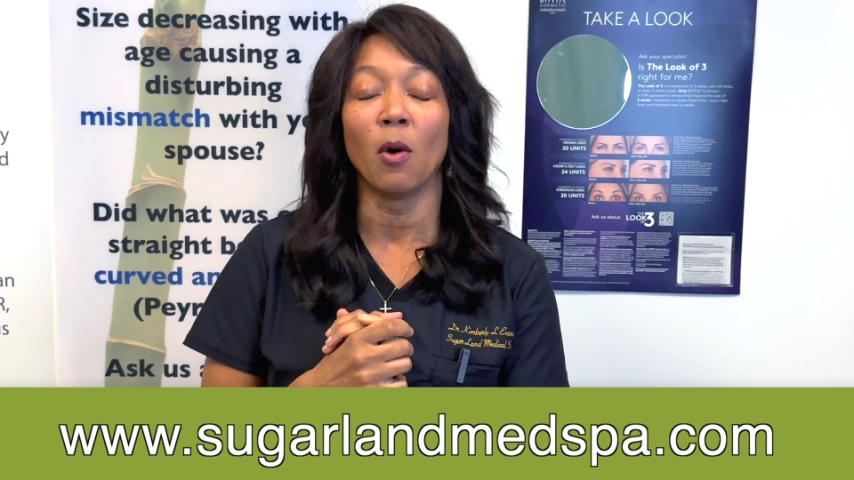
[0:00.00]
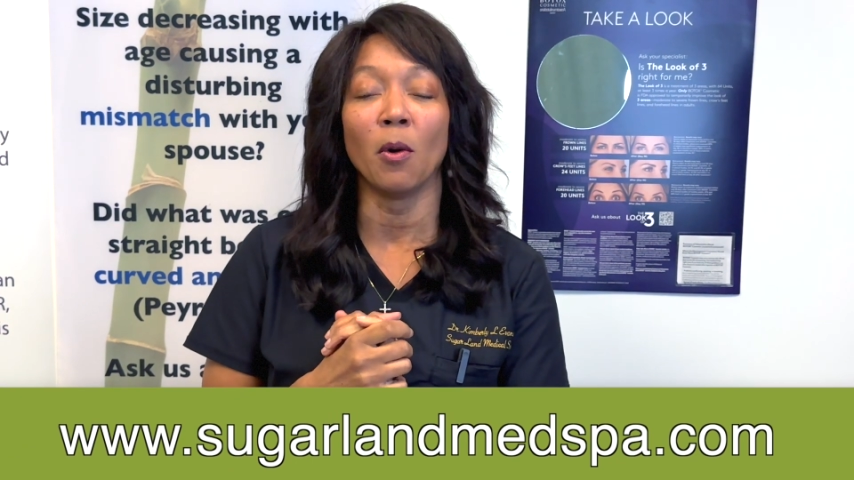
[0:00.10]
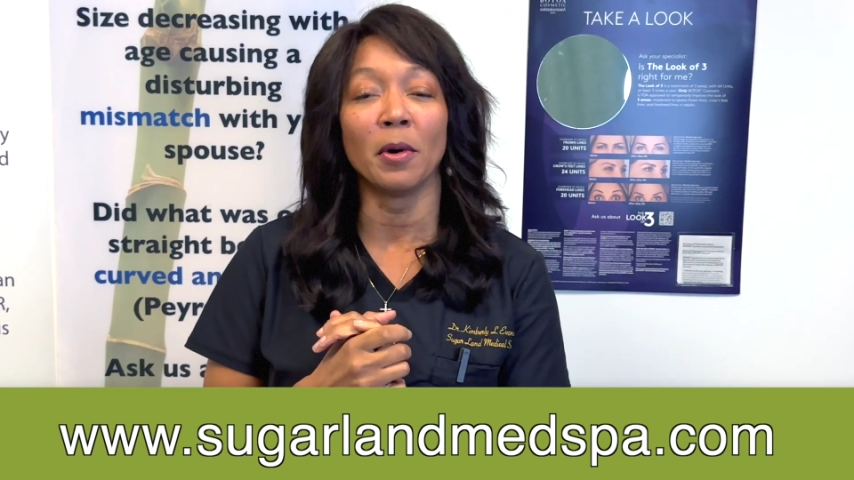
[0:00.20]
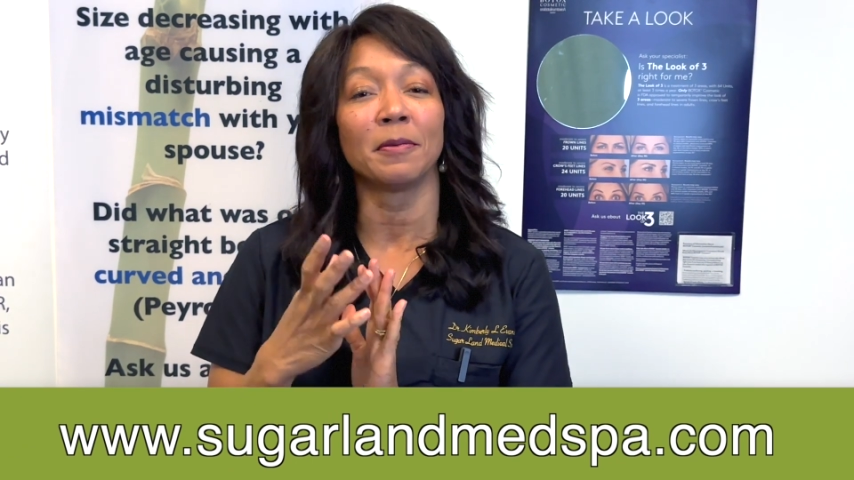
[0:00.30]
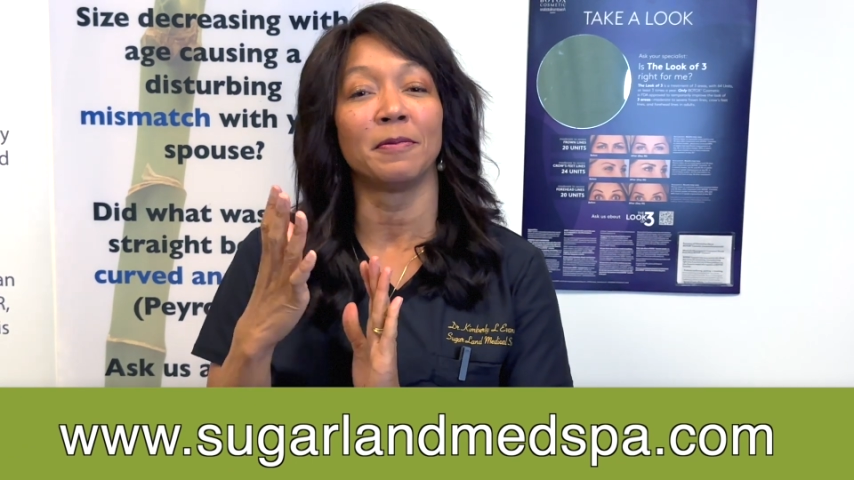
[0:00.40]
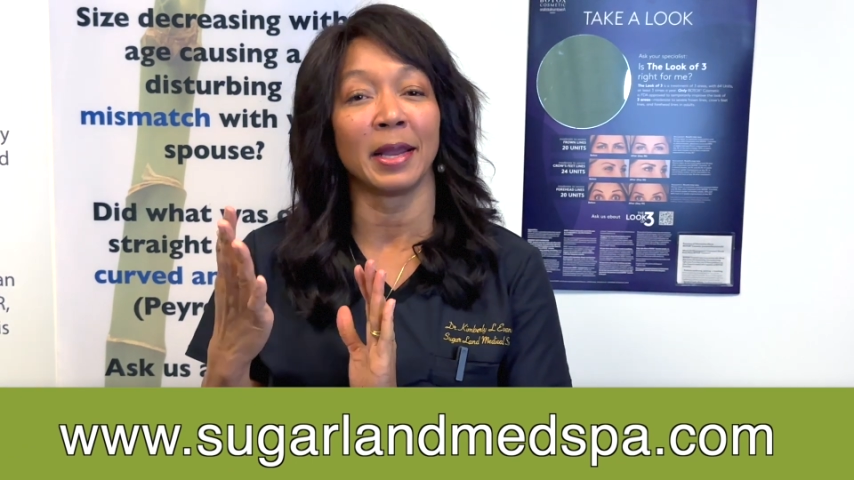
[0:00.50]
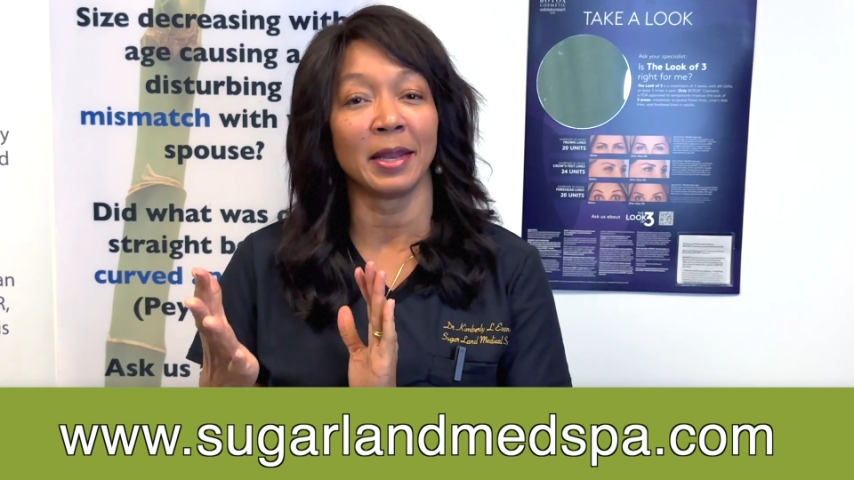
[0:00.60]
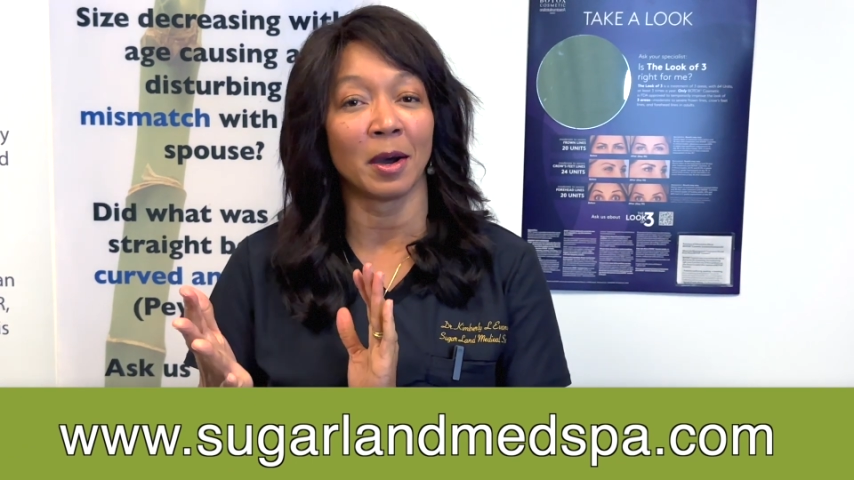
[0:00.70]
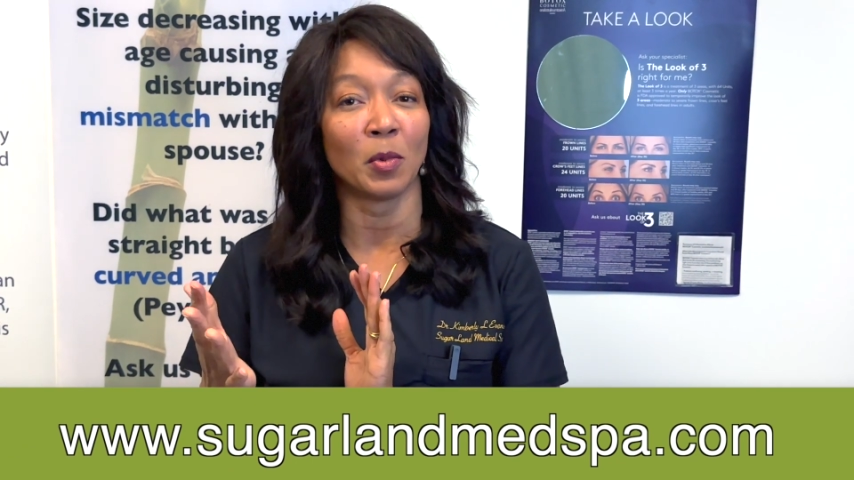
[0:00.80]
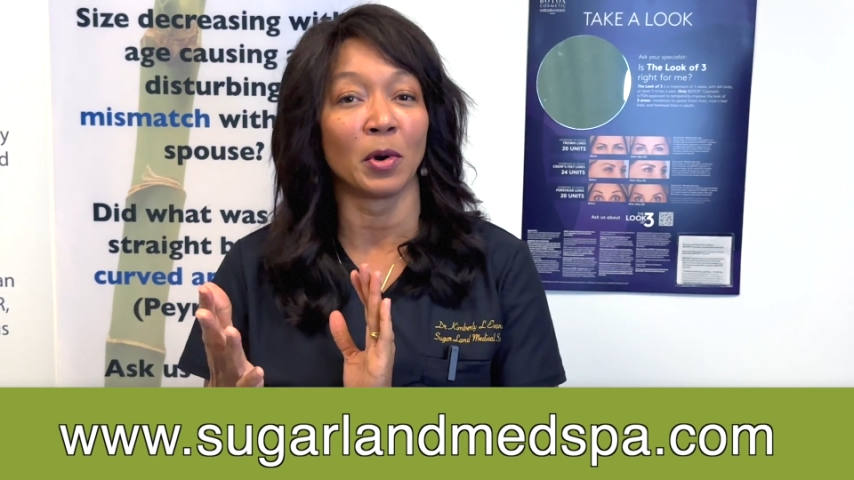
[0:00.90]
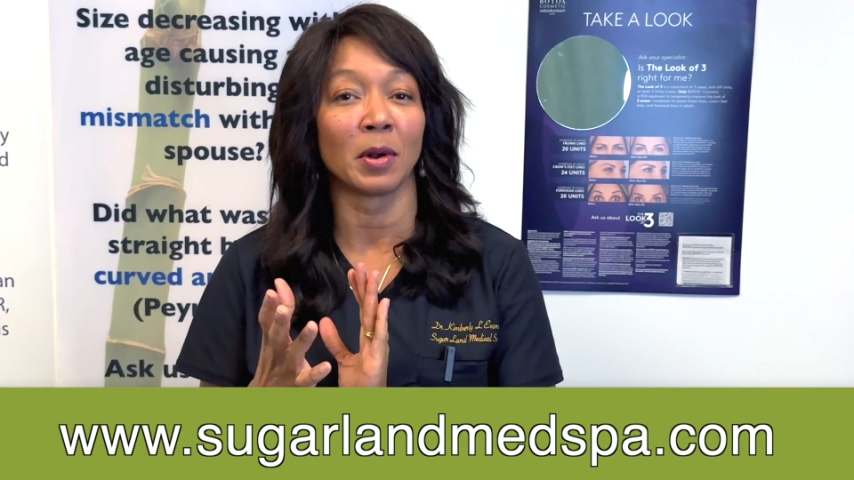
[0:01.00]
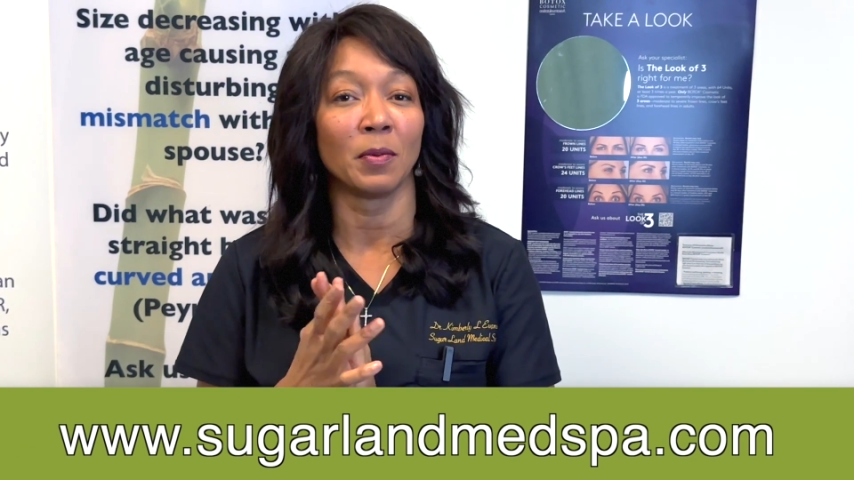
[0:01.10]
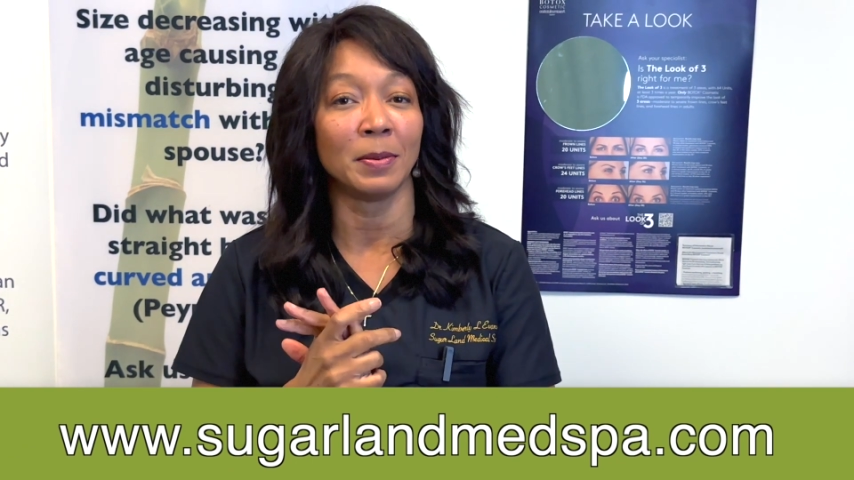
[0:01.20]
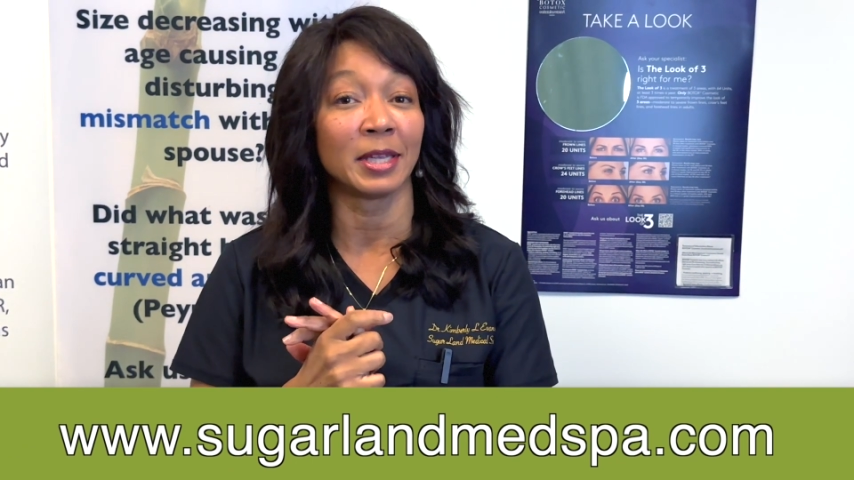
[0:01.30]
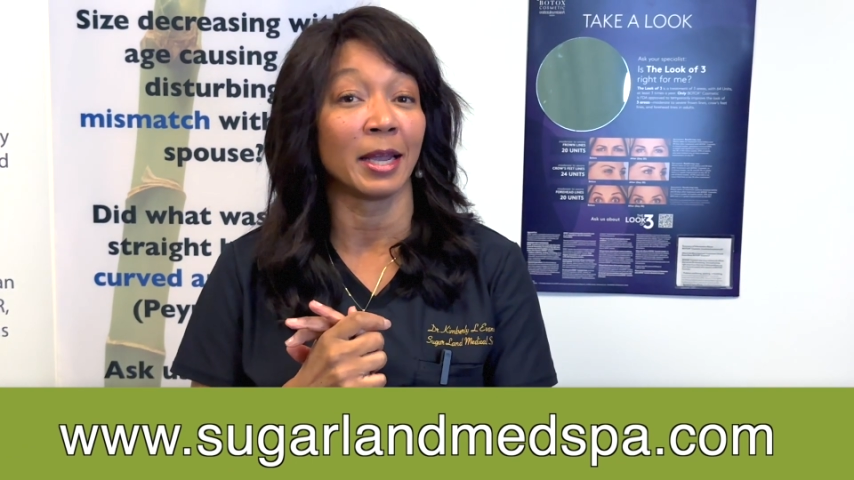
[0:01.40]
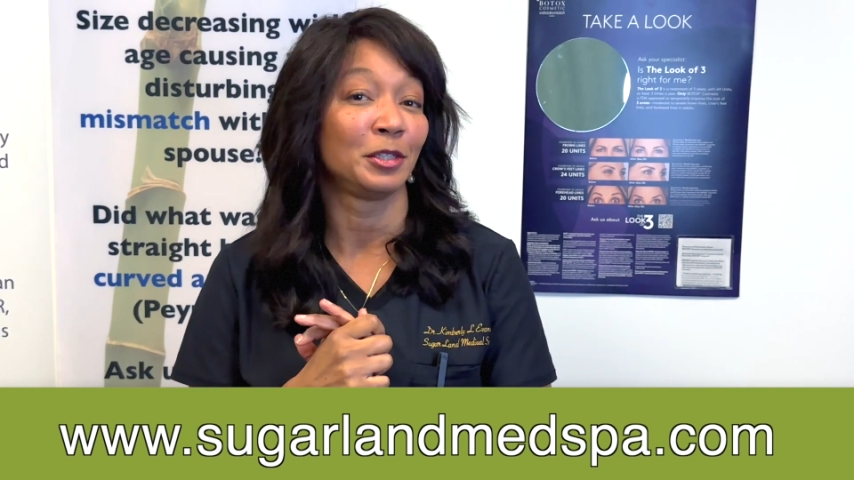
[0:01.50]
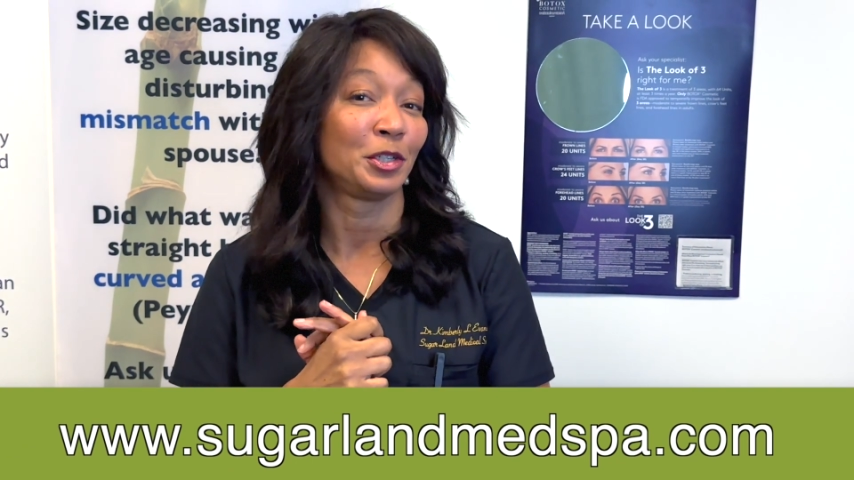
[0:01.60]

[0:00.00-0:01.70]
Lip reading: Or find out more on our website,